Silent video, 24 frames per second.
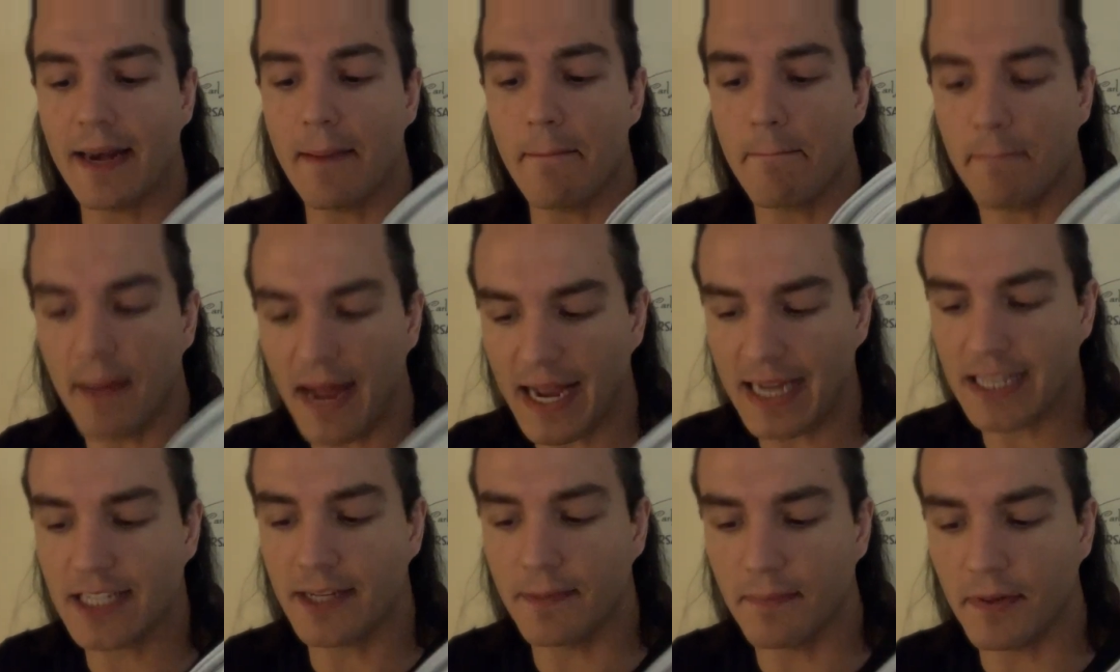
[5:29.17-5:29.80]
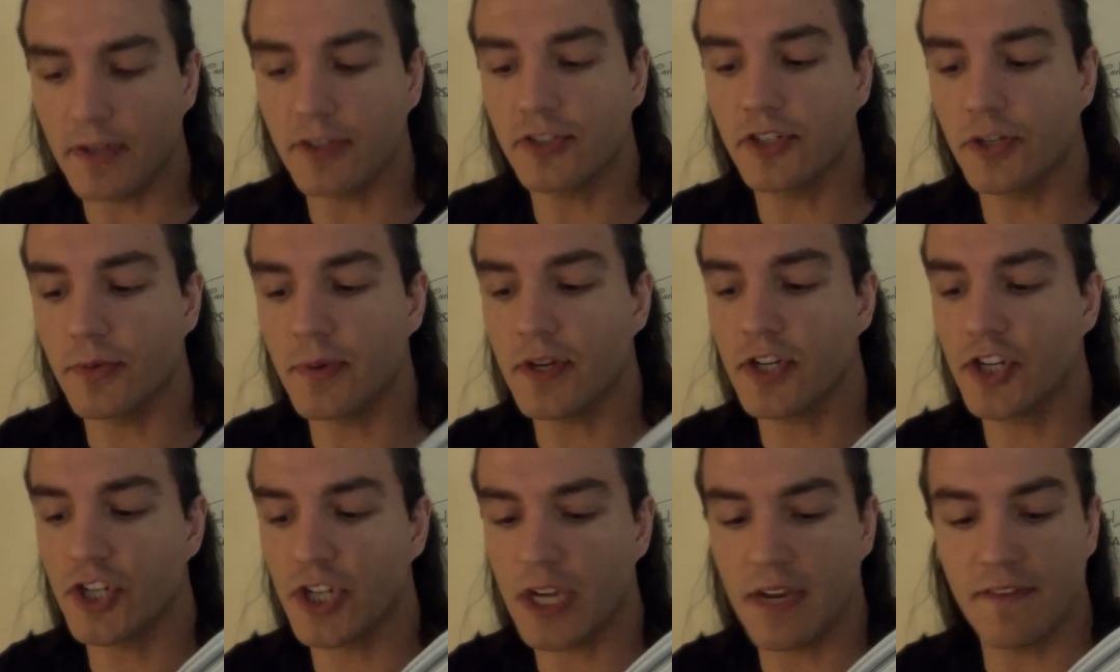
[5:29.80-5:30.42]
impossible to
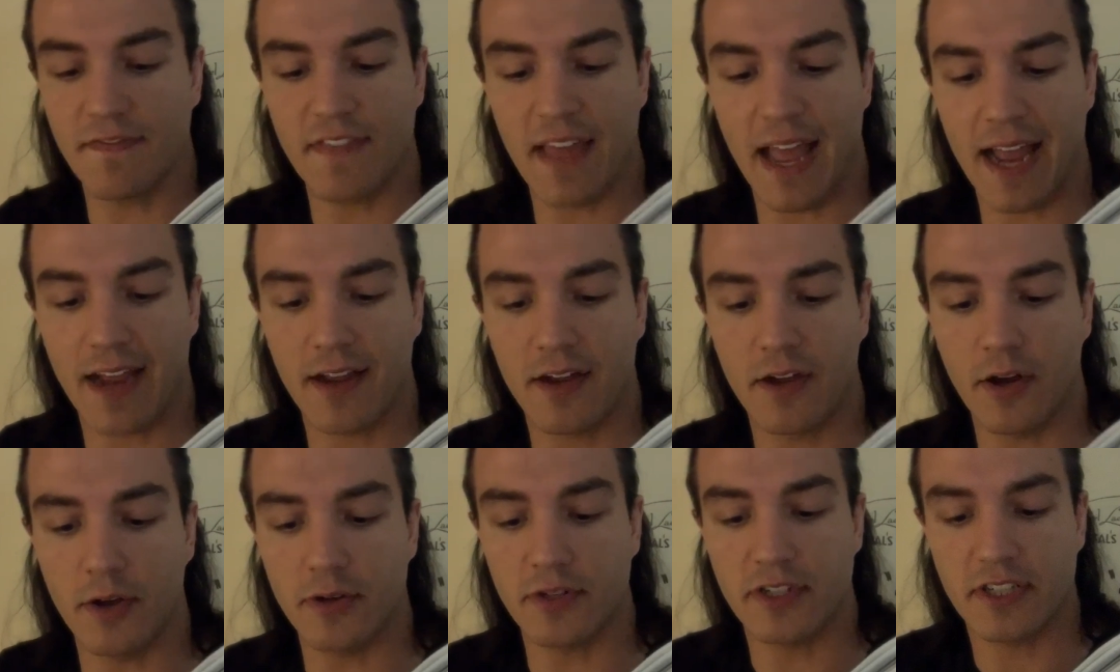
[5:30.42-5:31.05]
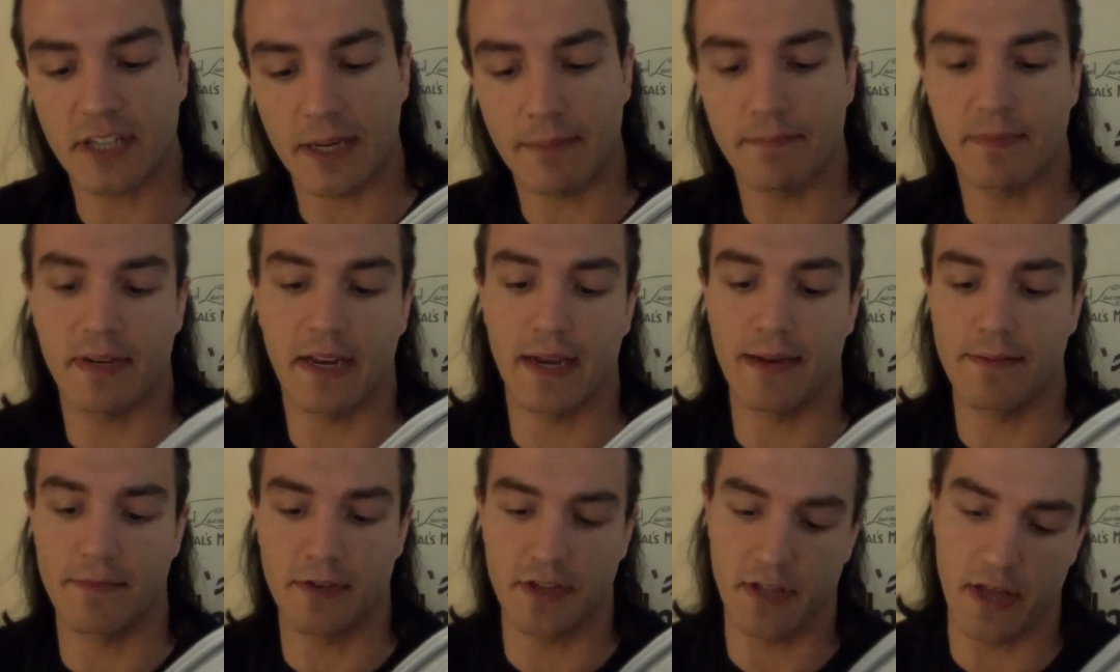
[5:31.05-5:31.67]
achieve that goal
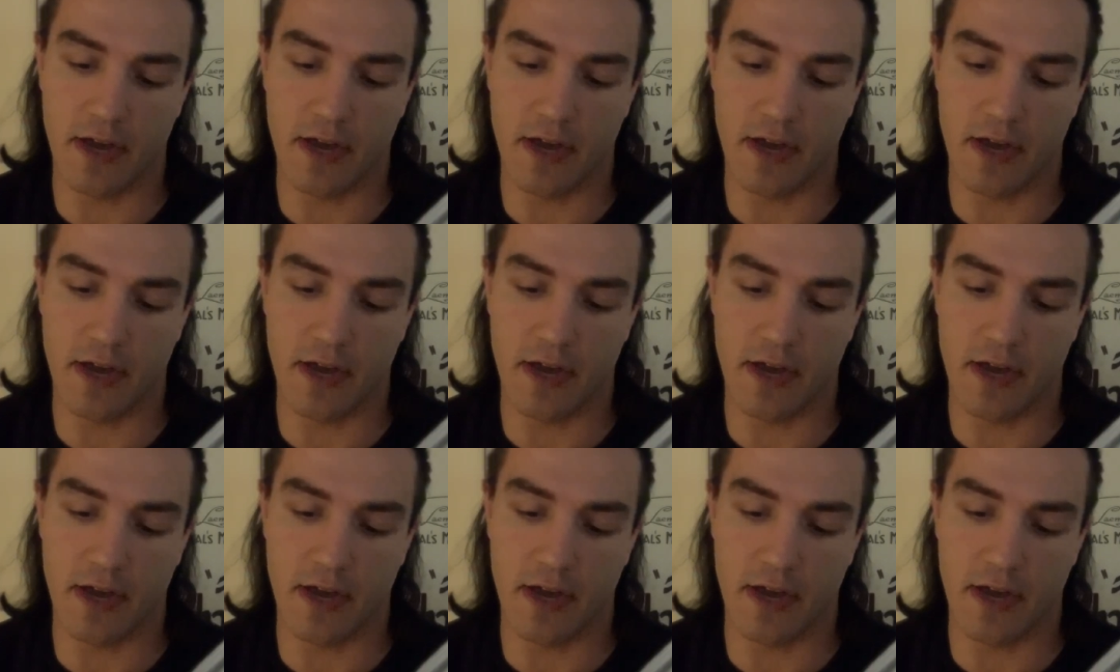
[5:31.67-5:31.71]
sometimes,